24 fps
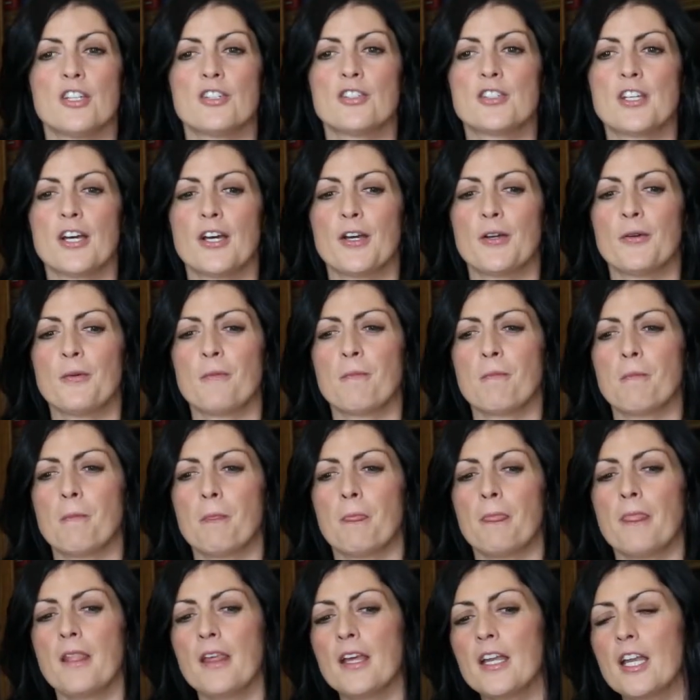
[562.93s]
So,
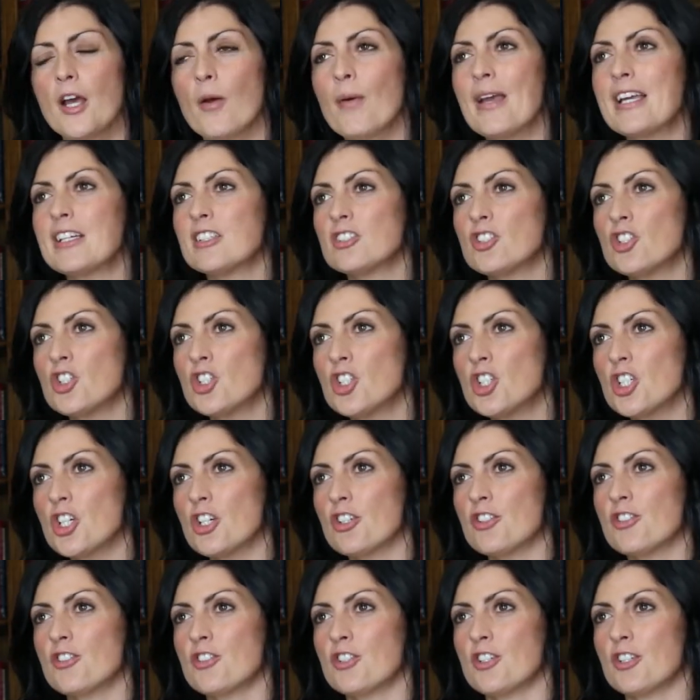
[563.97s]
you know, it's
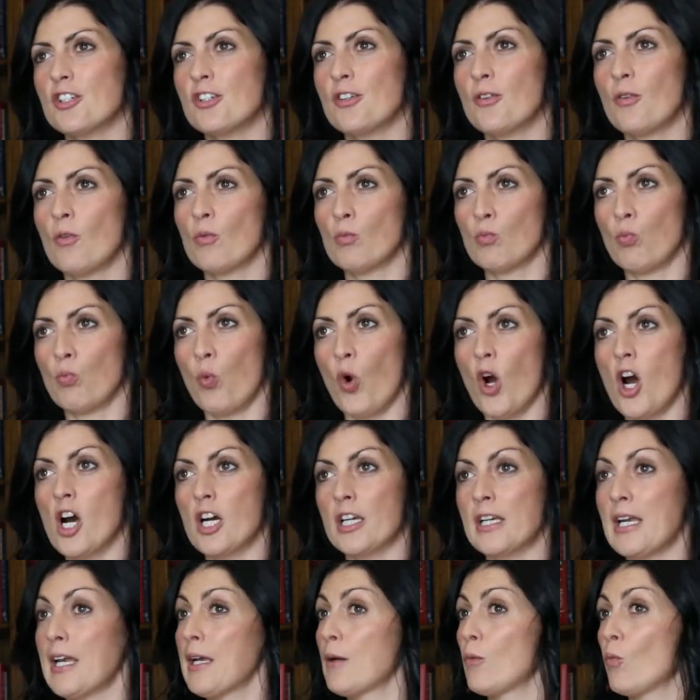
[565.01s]
just
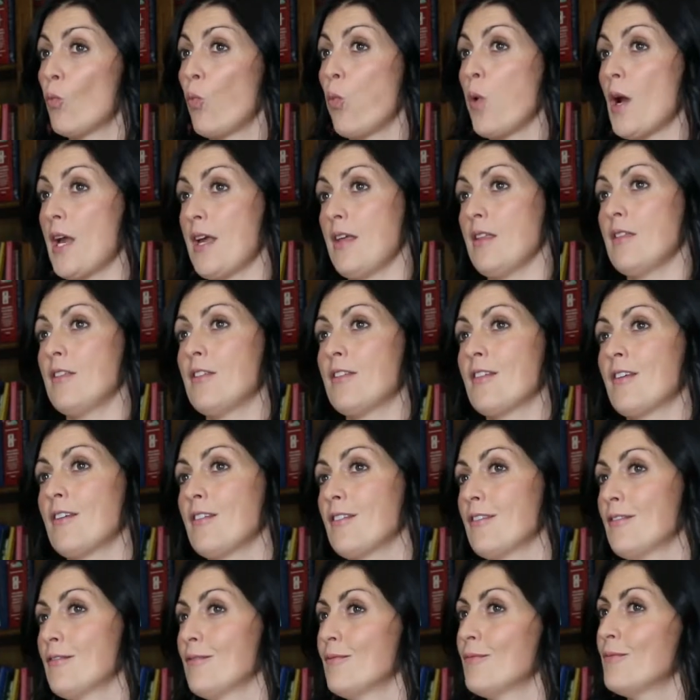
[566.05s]
working with
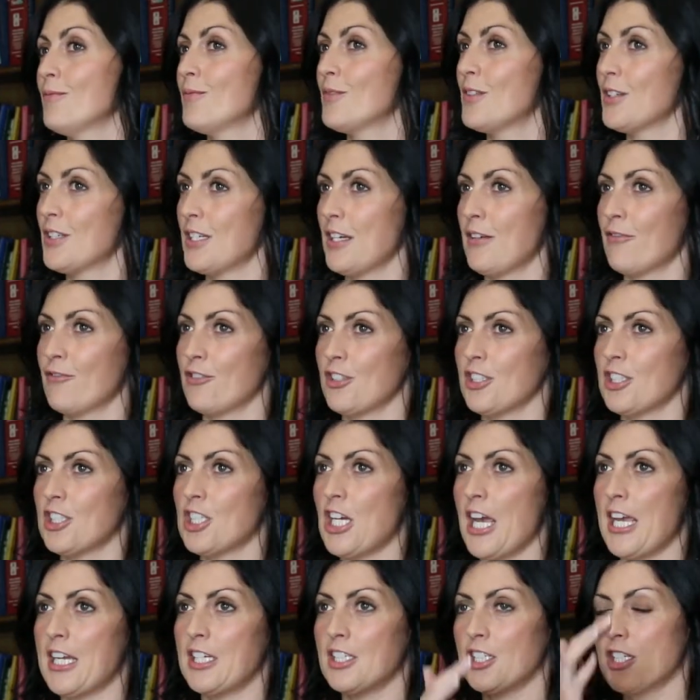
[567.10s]
the different
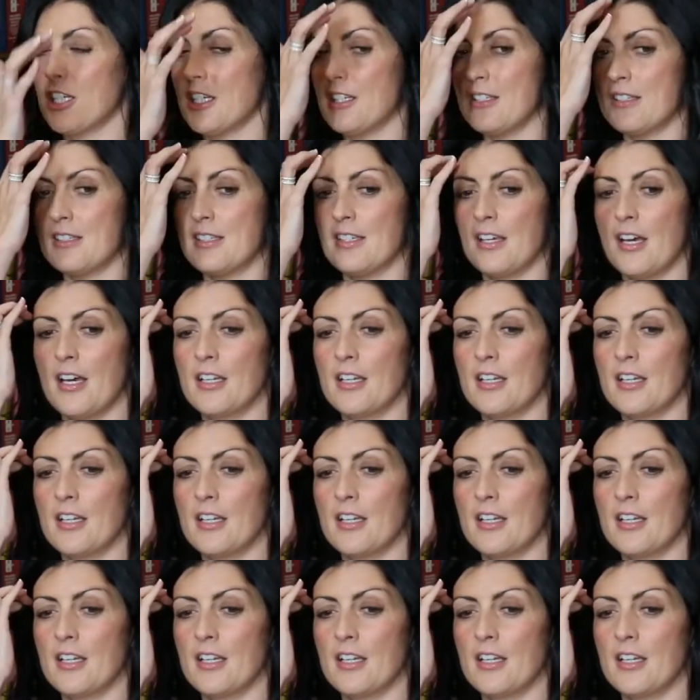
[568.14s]
changes.